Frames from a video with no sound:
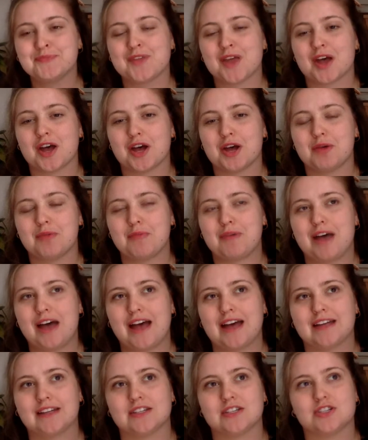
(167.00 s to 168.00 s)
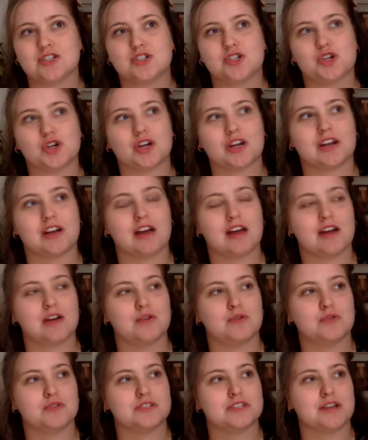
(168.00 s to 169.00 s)
And John and I are
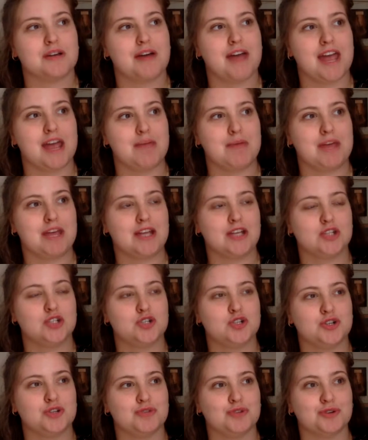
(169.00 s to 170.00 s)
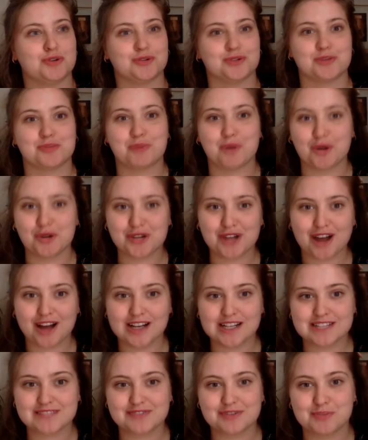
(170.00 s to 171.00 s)
also aiming to record the
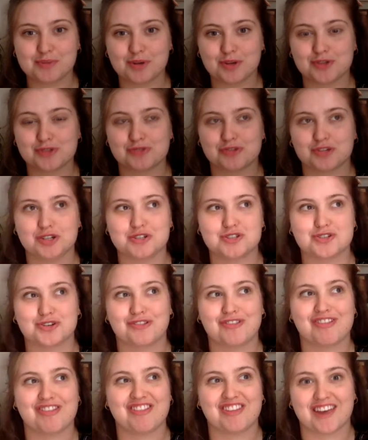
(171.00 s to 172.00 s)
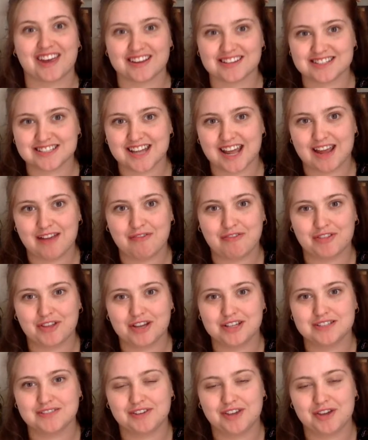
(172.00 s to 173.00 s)
podcast for Blonde Roots on Thursday, for
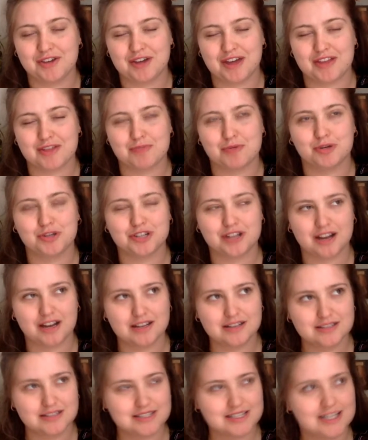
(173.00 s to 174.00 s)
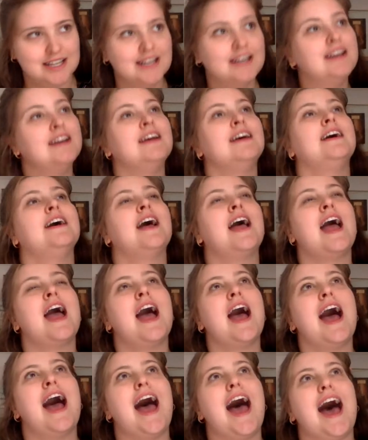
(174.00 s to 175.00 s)
those of you who get the podcast.
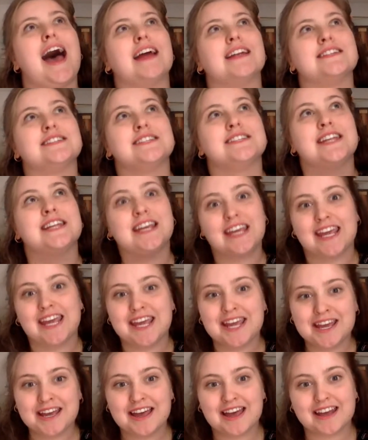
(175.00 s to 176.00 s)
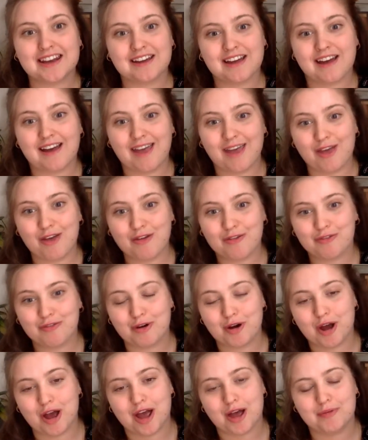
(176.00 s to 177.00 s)
And Nikki and I,
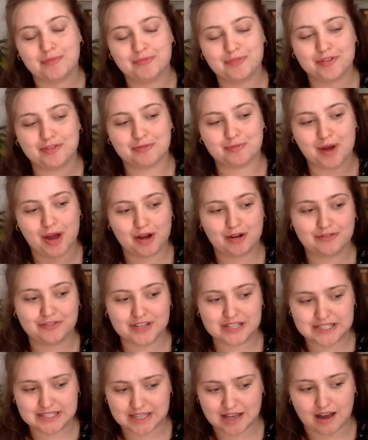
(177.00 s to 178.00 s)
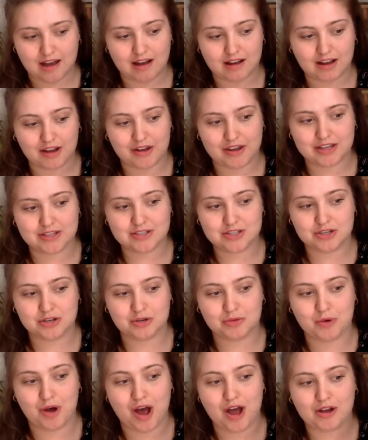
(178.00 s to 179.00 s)
from my office, are going
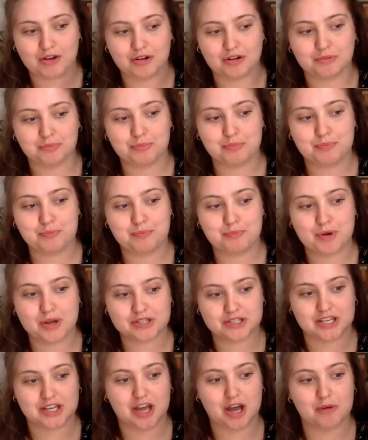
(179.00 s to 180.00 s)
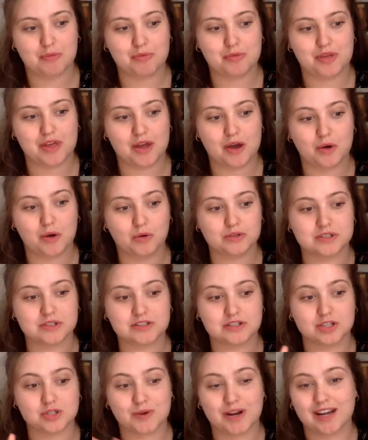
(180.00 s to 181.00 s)
to work on putting up the
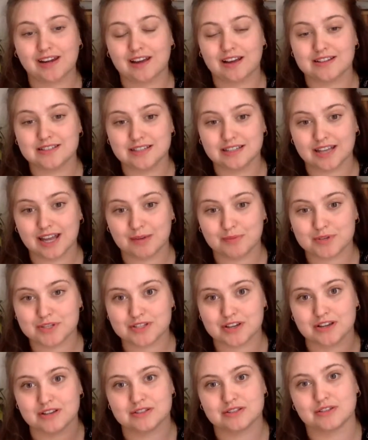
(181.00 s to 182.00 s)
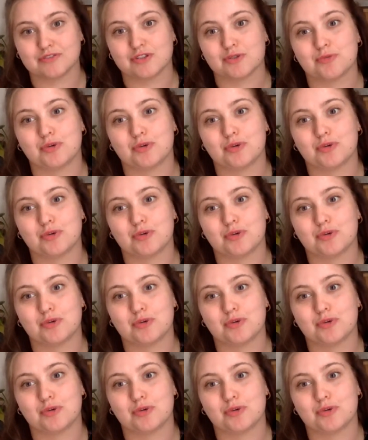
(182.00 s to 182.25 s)
2019 episodes of the